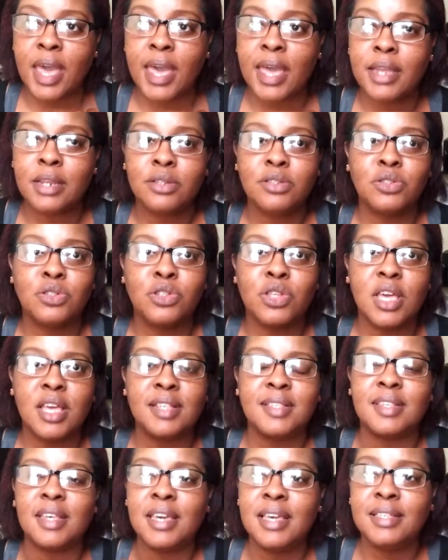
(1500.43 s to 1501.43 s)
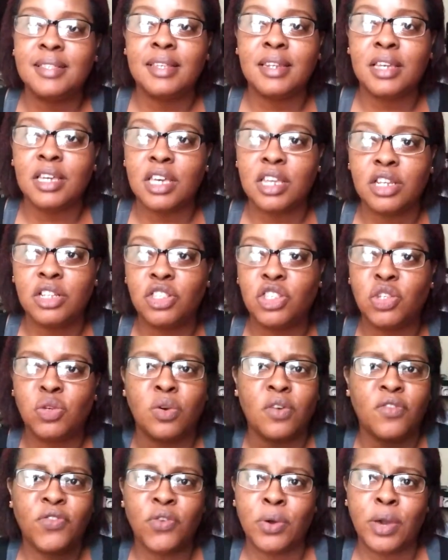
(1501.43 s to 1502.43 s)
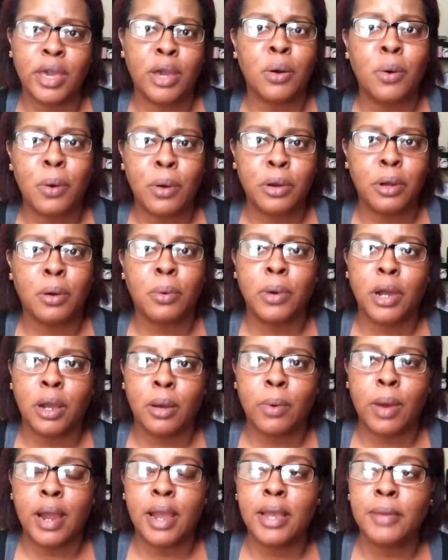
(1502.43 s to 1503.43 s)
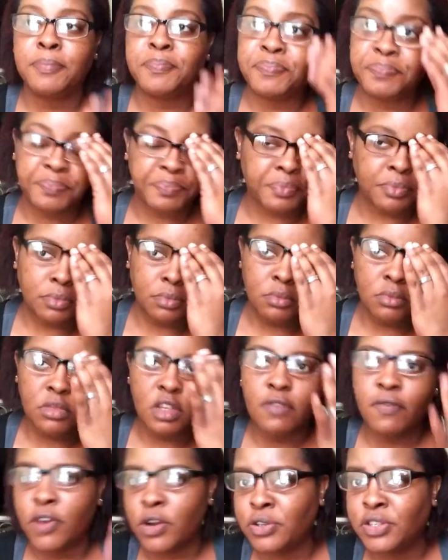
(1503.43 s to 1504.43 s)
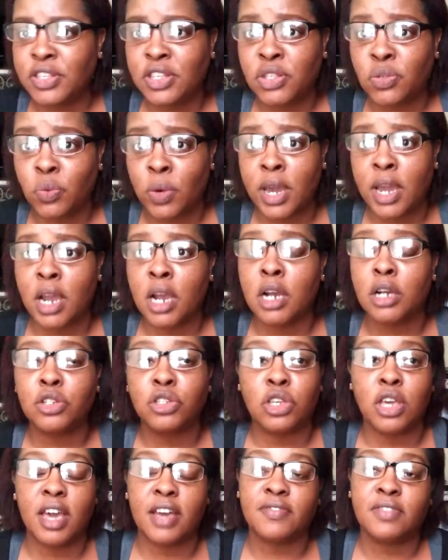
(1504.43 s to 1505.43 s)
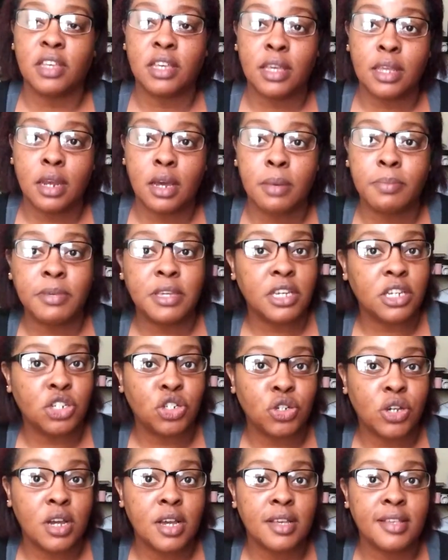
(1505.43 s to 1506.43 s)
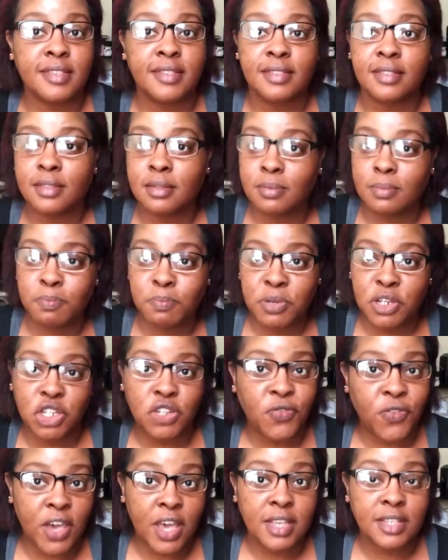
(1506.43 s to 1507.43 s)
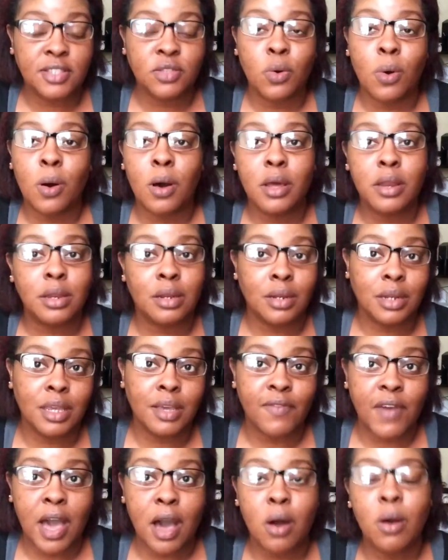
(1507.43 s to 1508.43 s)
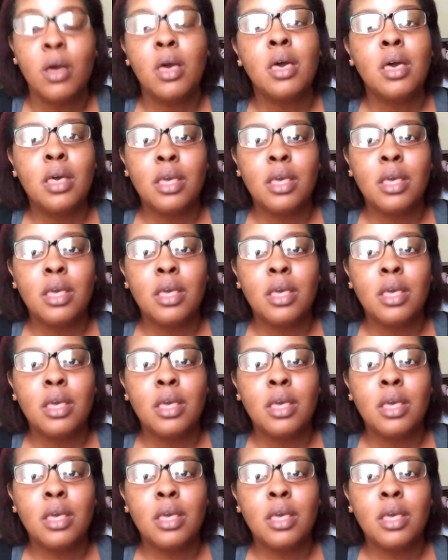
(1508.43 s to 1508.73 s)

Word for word: that it's easy to get into if you ain't going nowhere, right? Versus where you have to get up, get dressed, put your face on, leave out.